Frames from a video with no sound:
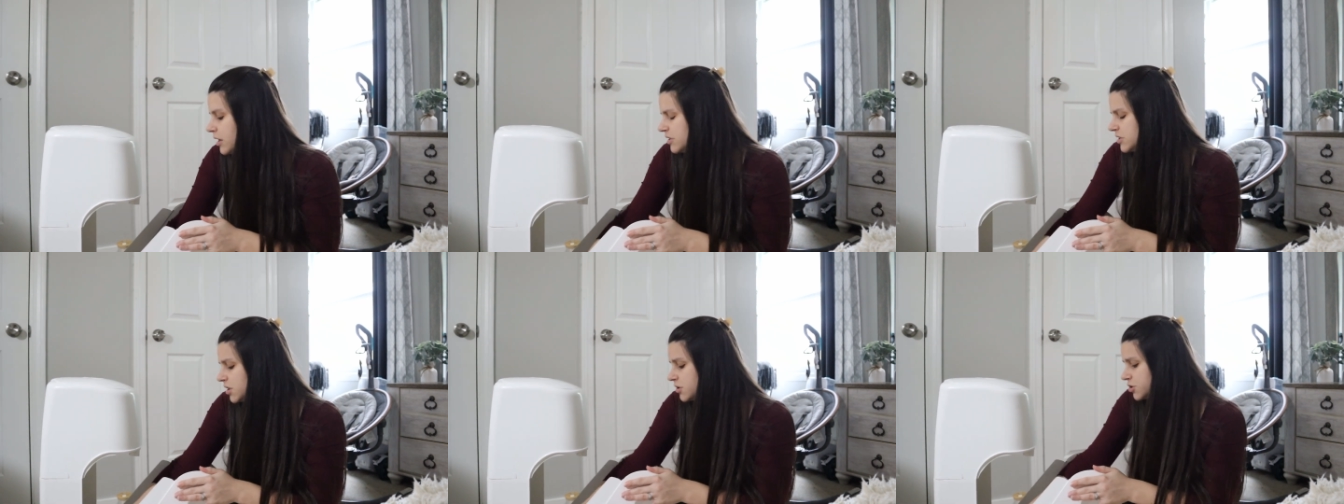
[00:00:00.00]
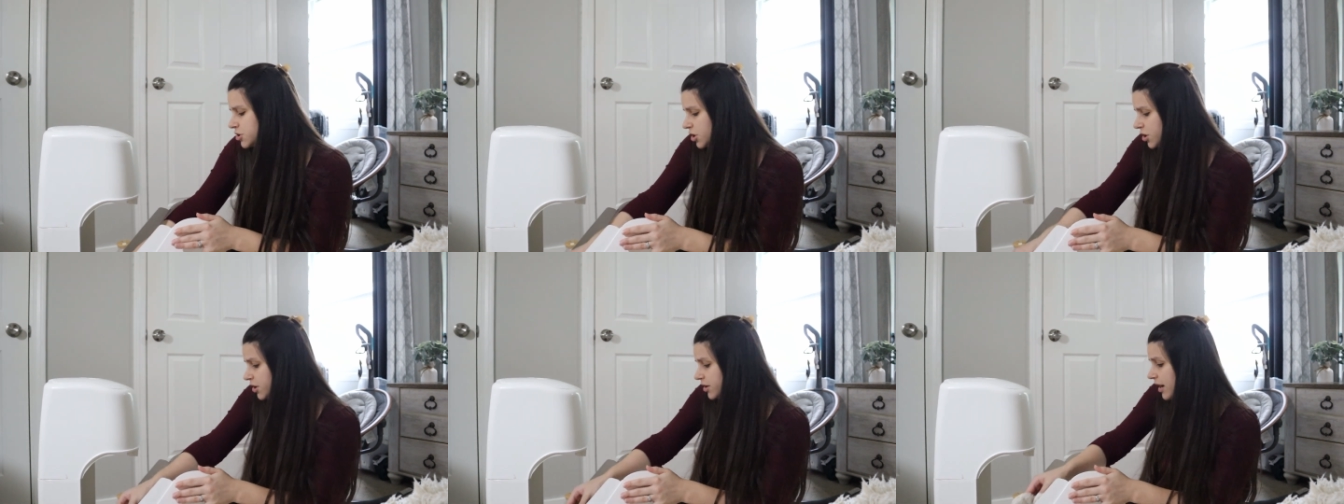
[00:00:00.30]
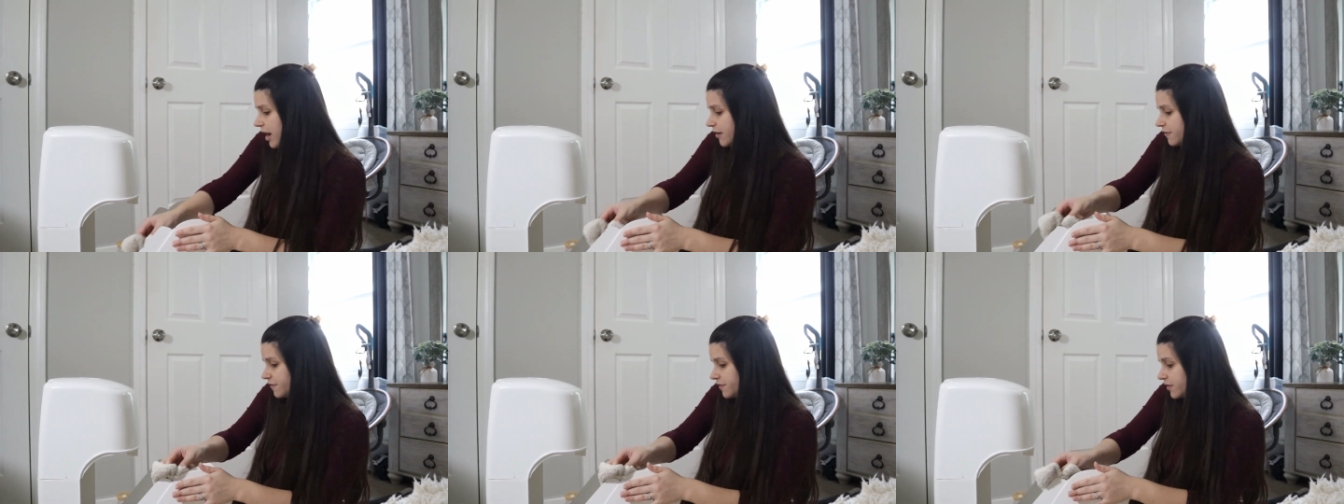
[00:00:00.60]
So sure
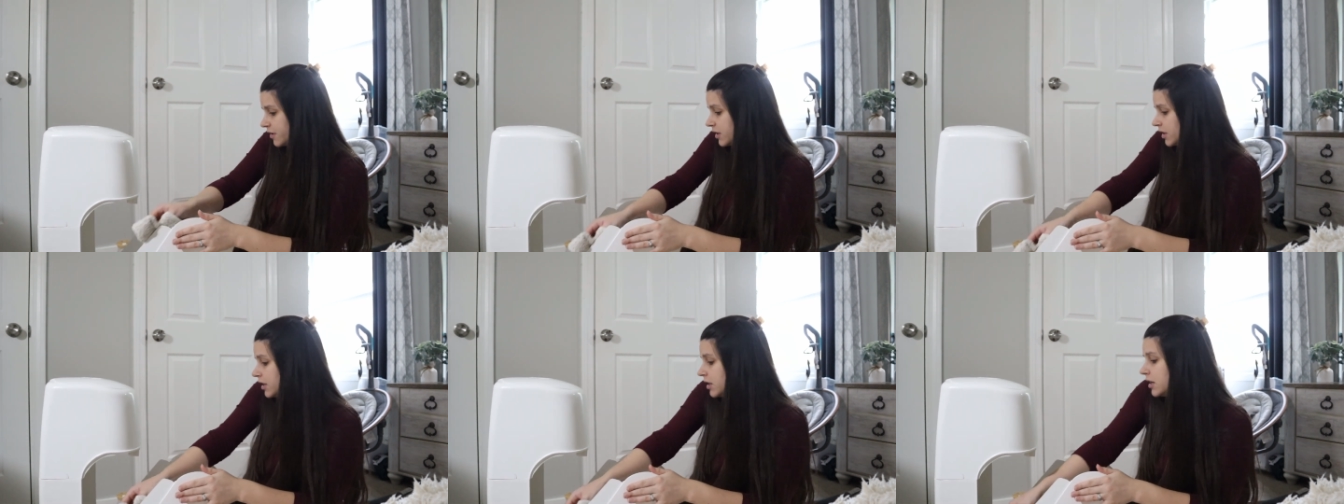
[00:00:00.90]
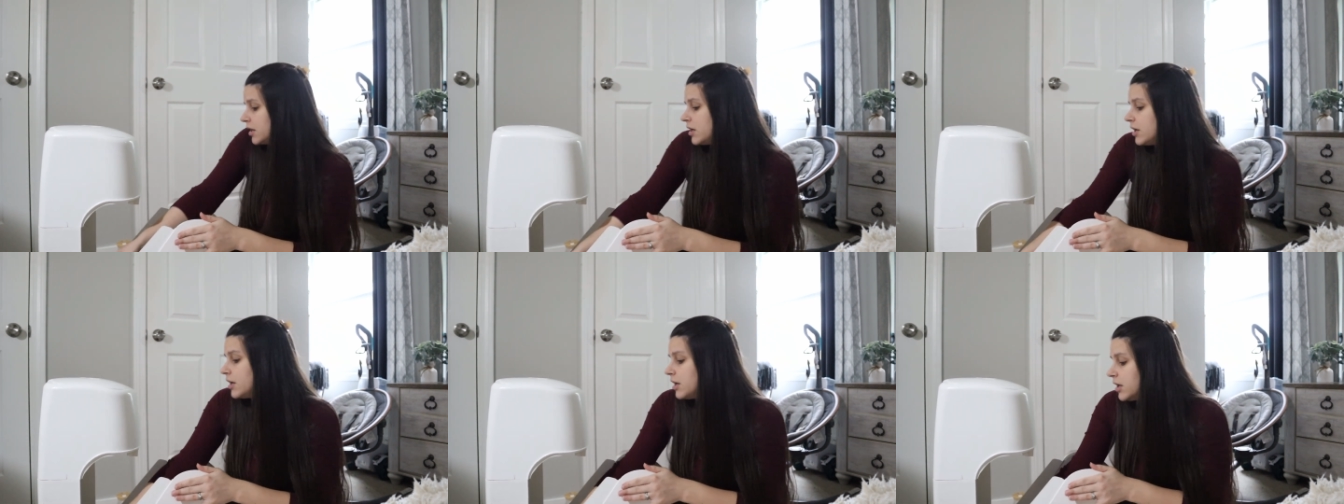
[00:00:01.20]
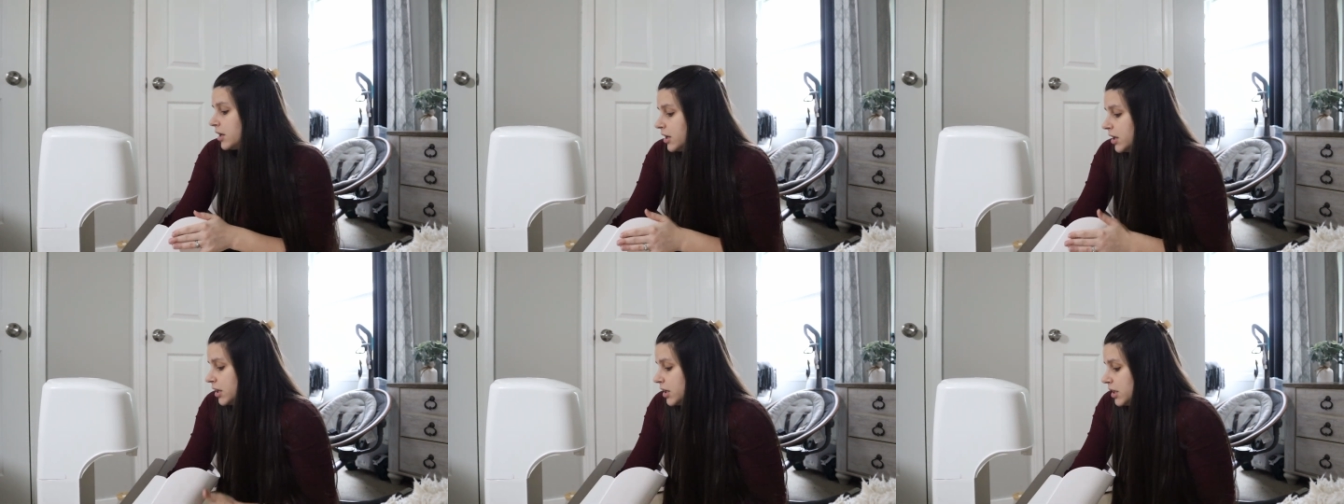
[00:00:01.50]
enough,
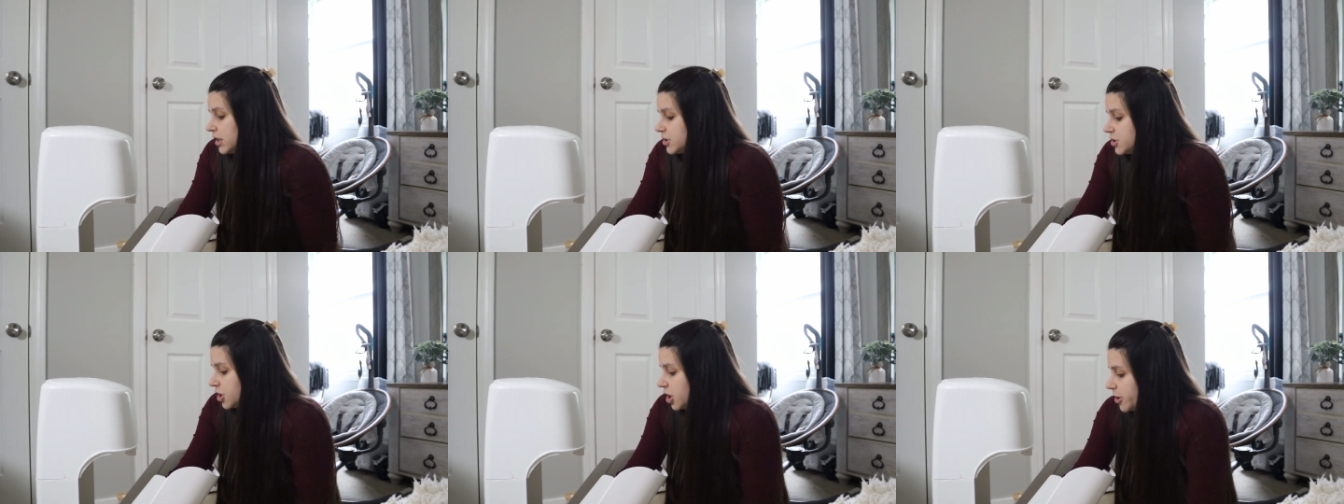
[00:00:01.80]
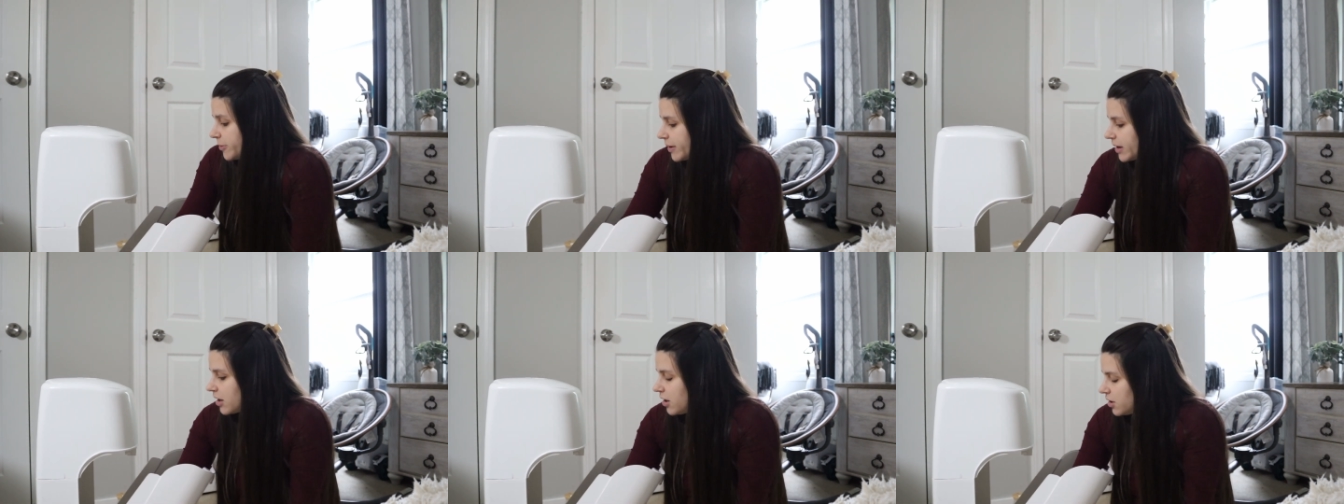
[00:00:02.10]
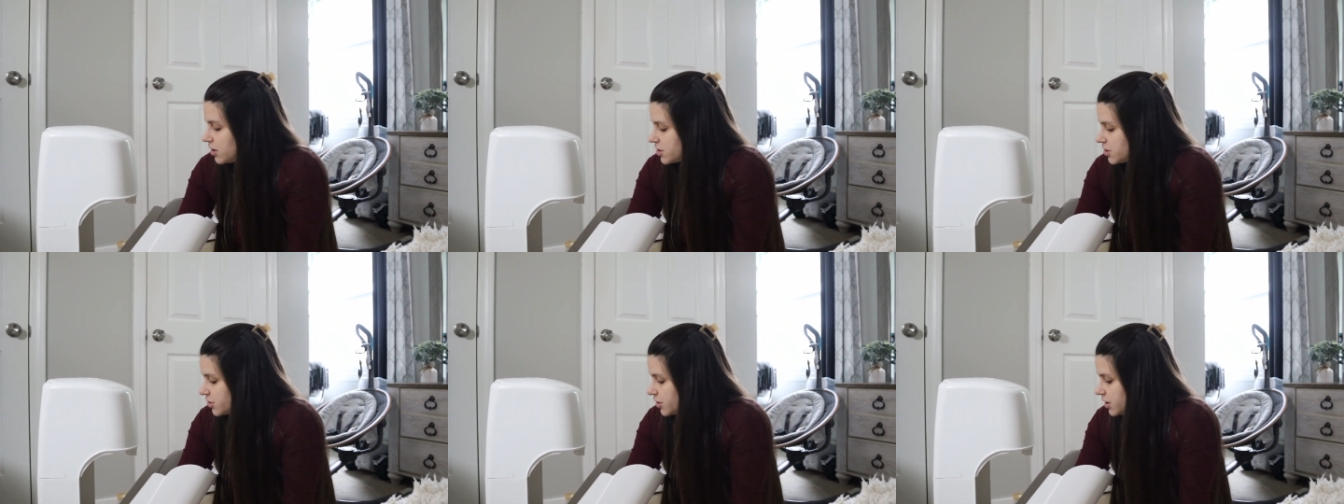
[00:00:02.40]
Jeremy
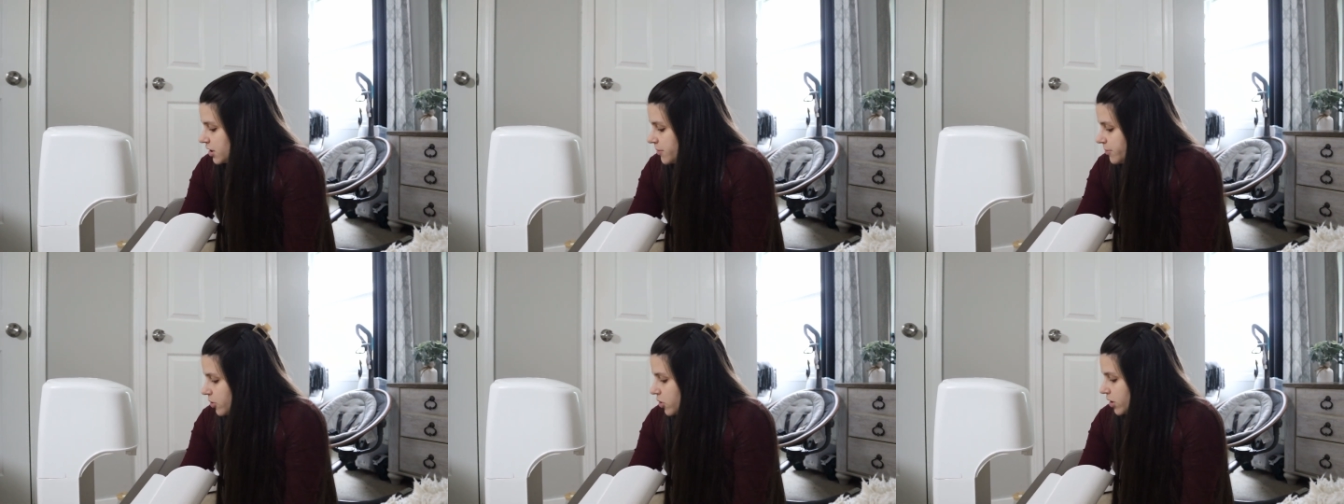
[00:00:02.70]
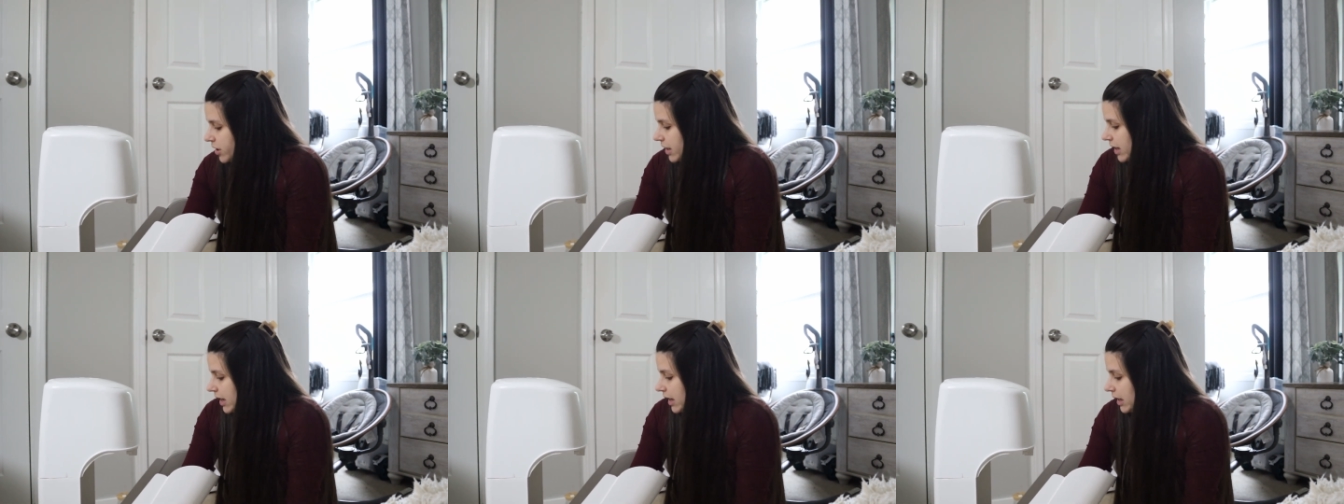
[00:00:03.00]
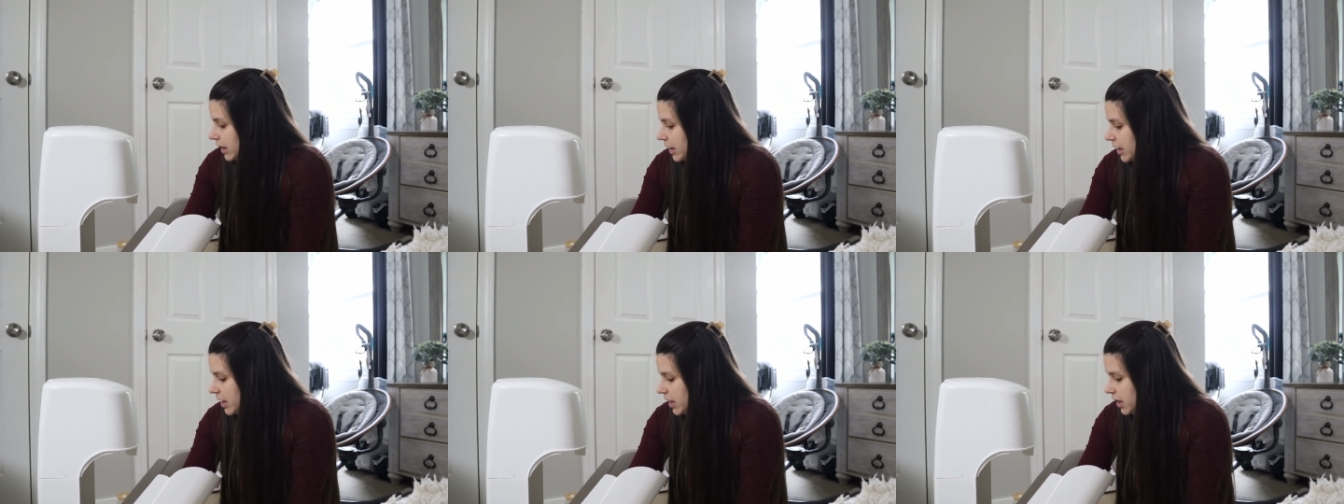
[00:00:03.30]
calls her in the
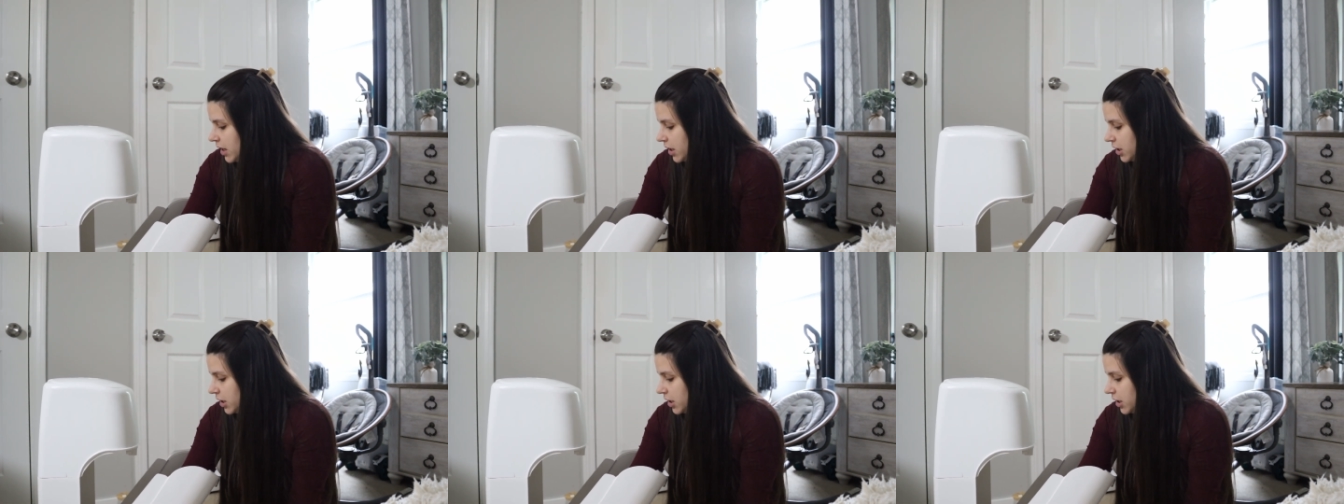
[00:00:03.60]
morning.